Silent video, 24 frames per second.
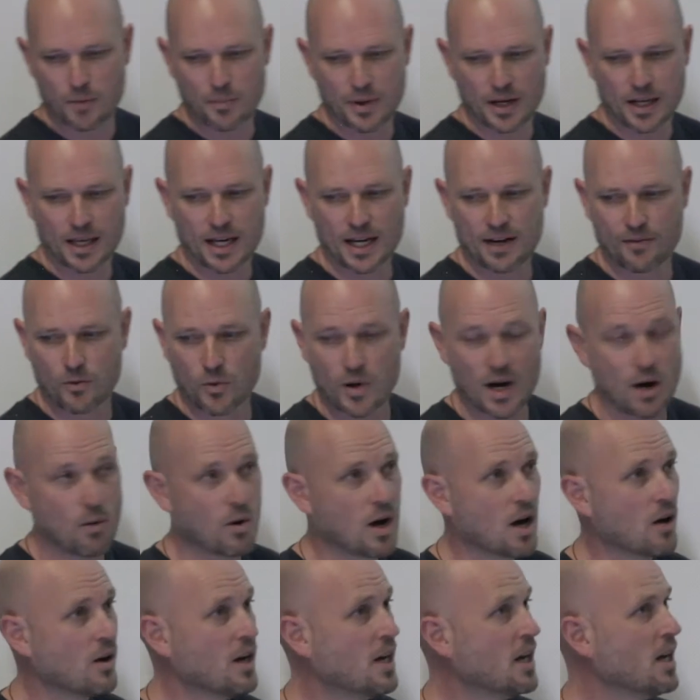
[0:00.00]
in a better kind of a way?
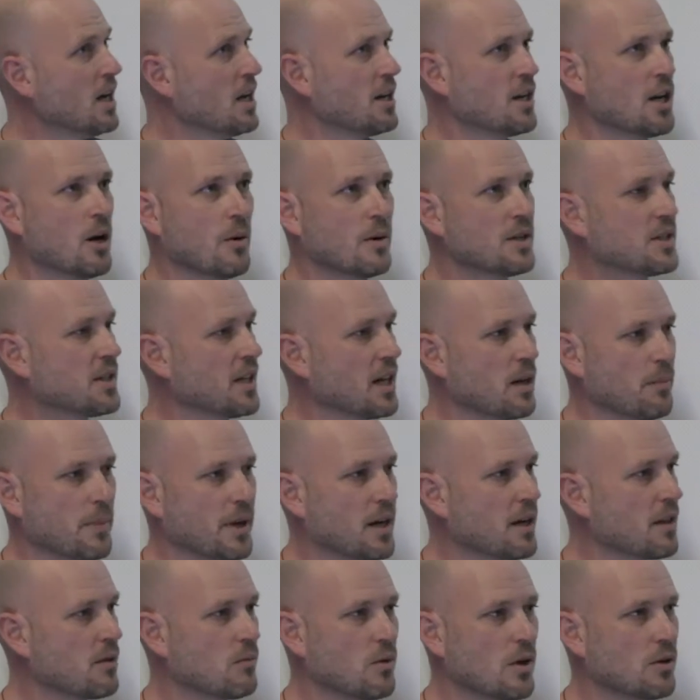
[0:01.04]
Well, no one said it
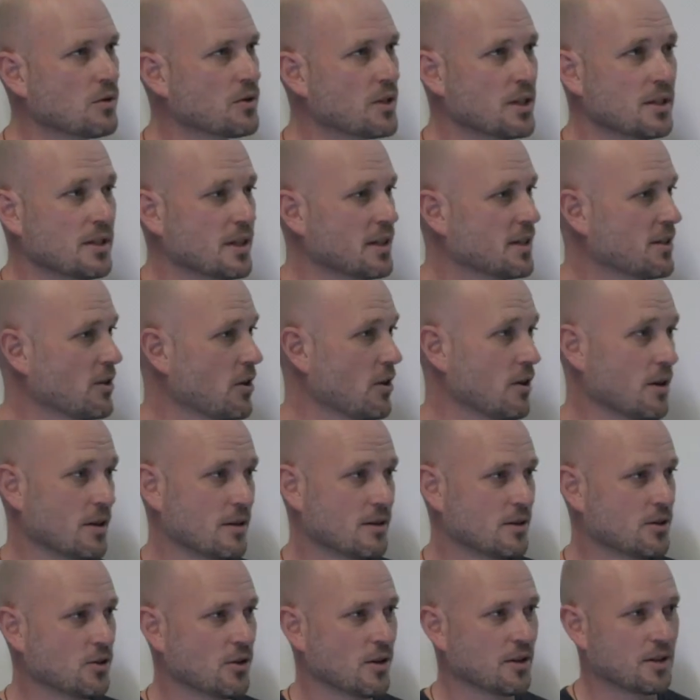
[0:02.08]
better than Walt Disney.
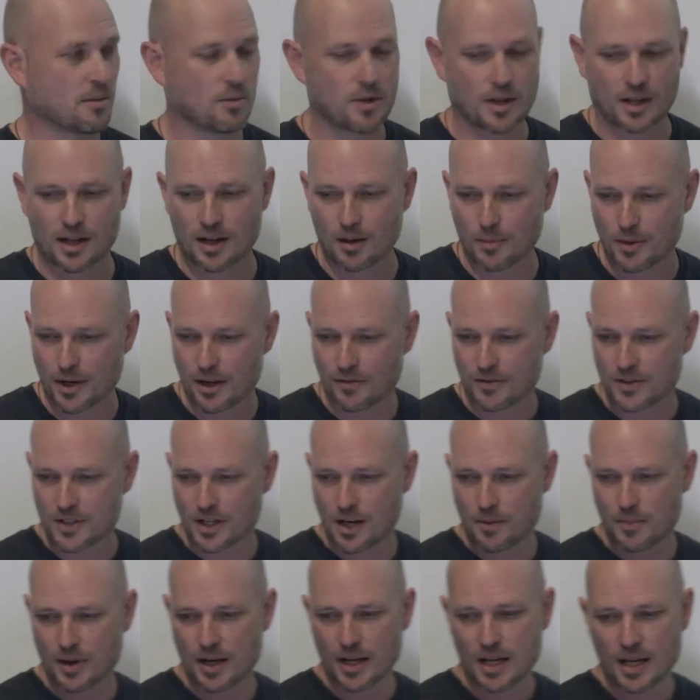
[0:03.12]
Sorry, Judith, I'm going a little bit over
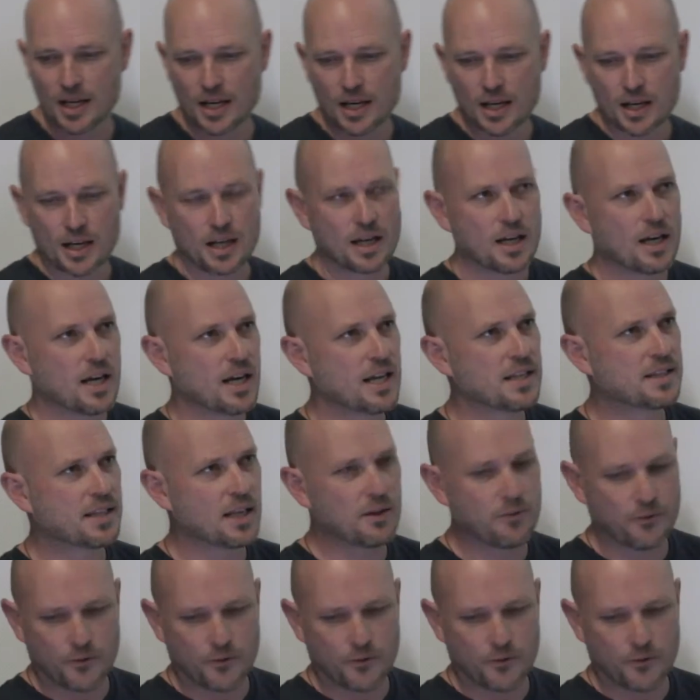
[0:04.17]
time. But he said,